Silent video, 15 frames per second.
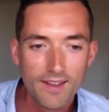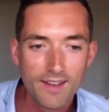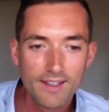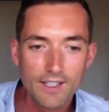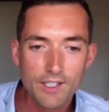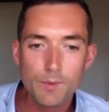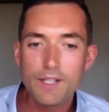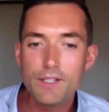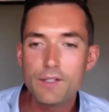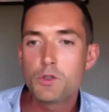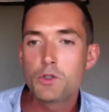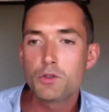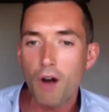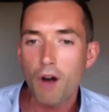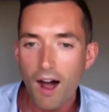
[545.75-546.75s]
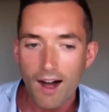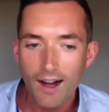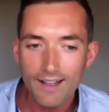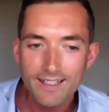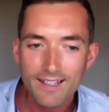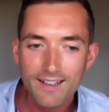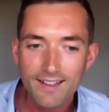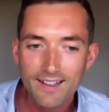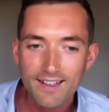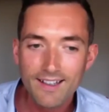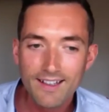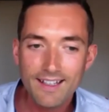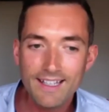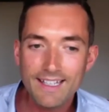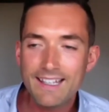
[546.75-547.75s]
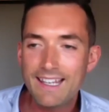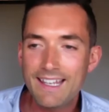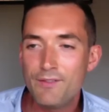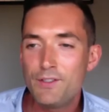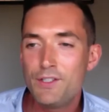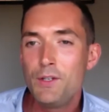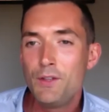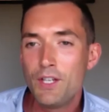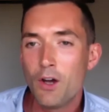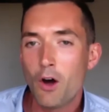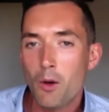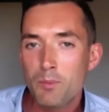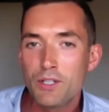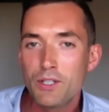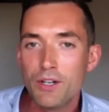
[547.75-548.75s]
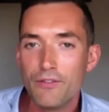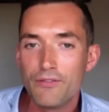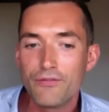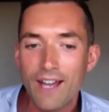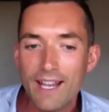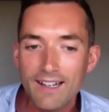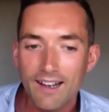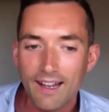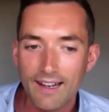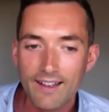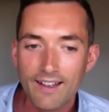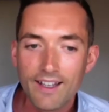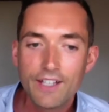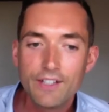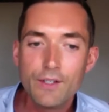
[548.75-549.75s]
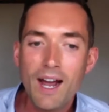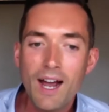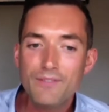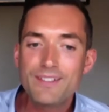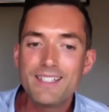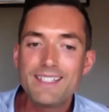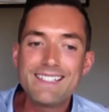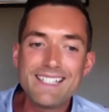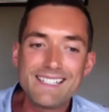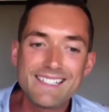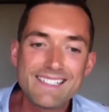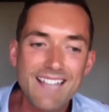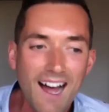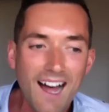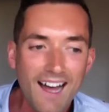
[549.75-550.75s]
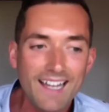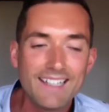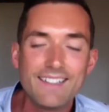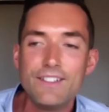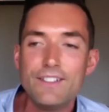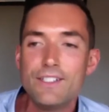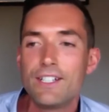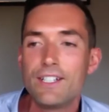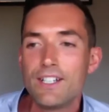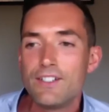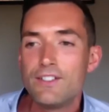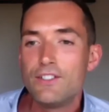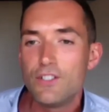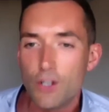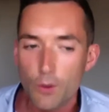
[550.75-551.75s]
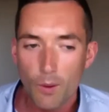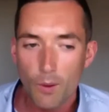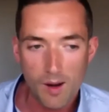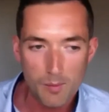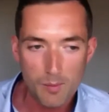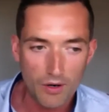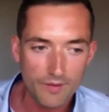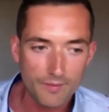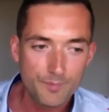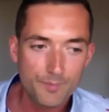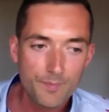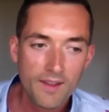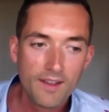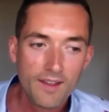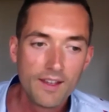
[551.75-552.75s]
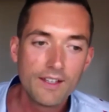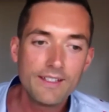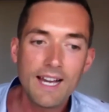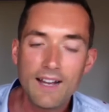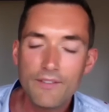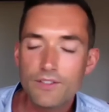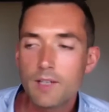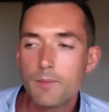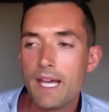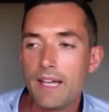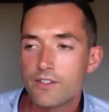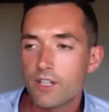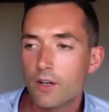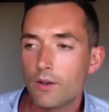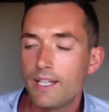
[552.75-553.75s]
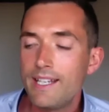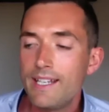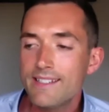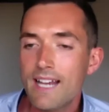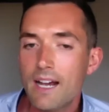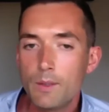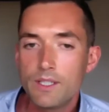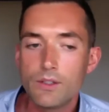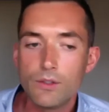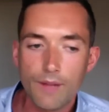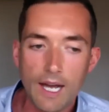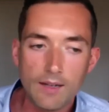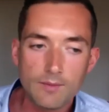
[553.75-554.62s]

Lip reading: Because when you try, it gives you the option of failing. You have to decide that you're going to do Arbonne. You have to commit. So here's how we do that.